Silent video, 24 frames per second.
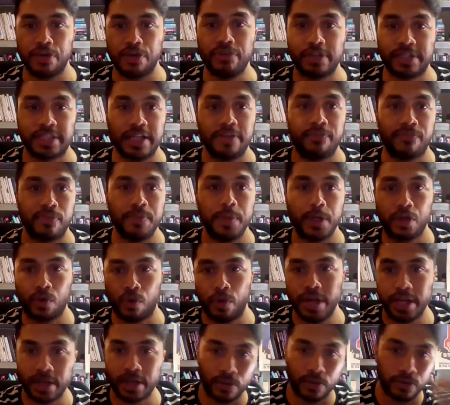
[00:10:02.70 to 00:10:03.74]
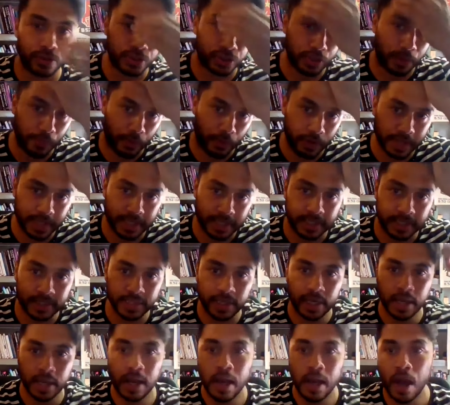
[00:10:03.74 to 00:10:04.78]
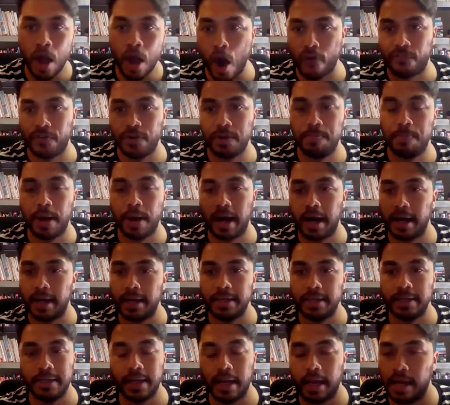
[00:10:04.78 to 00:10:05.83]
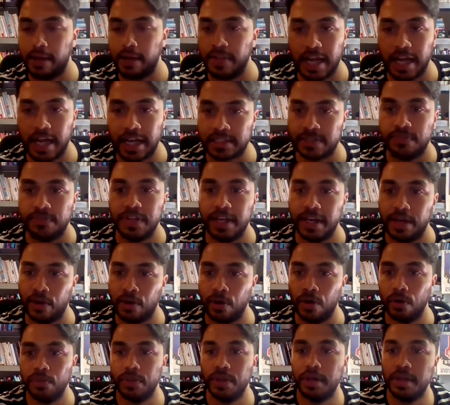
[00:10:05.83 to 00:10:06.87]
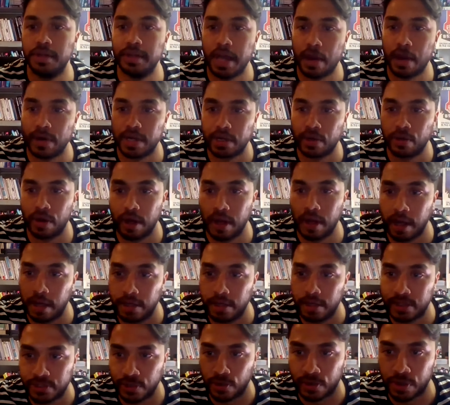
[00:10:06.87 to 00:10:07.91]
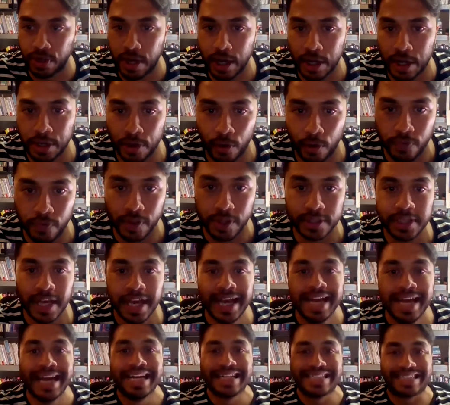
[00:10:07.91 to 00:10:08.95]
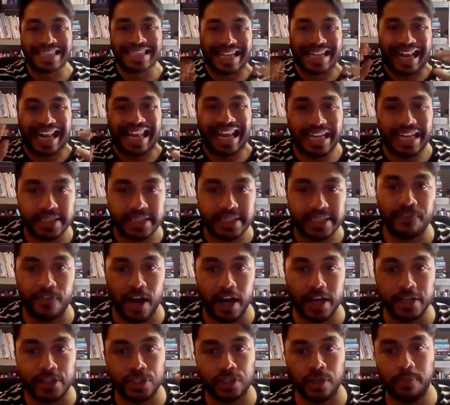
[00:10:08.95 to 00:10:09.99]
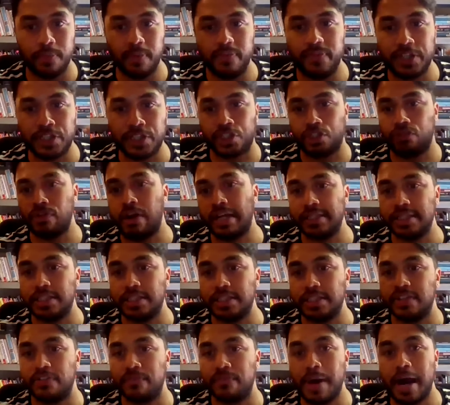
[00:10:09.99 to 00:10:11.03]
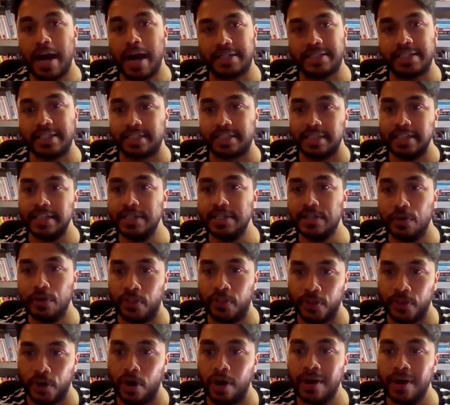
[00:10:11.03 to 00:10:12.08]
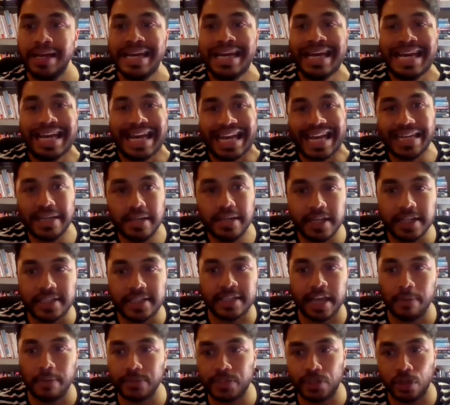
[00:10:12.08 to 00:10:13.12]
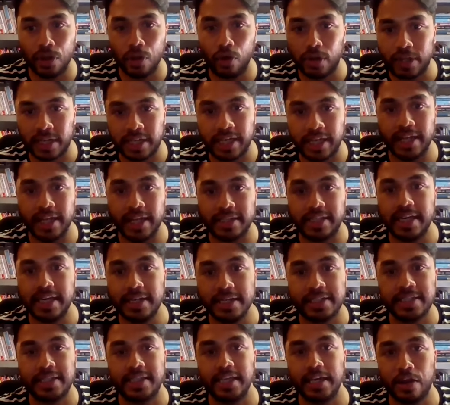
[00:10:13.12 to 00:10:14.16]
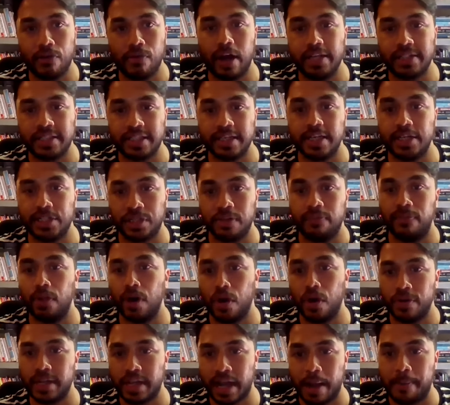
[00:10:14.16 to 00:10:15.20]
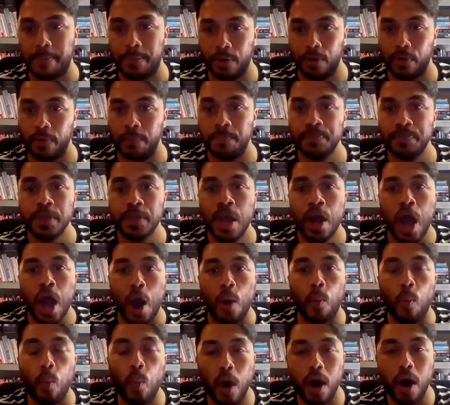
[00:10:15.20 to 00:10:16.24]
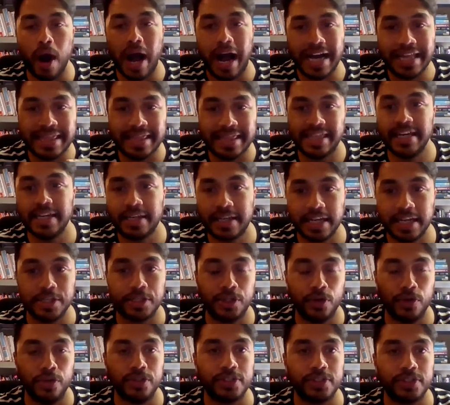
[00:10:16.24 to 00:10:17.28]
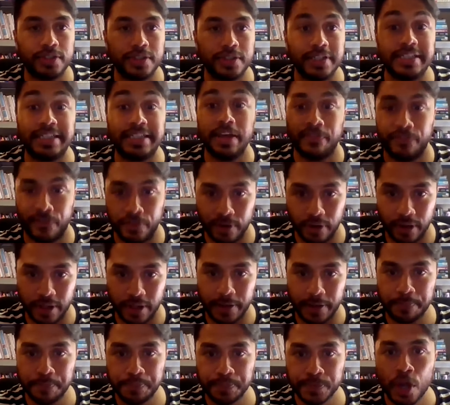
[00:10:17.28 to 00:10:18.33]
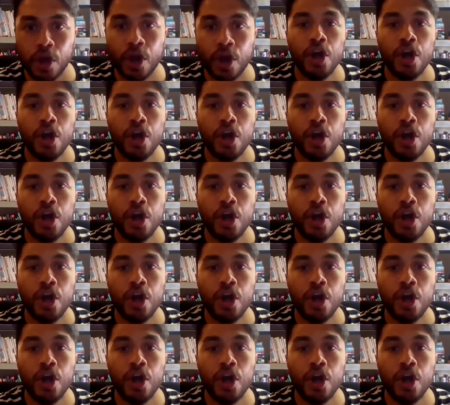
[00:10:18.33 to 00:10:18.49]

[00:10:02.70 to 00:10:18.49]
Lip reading: generously from the critical summaries offered by the likes of Nate Holden, Eric Tucker, and others to classify some of the strands of Marxist legal thought in an attempt to locate Ntina's theorization of law and capital and what I think it does differently.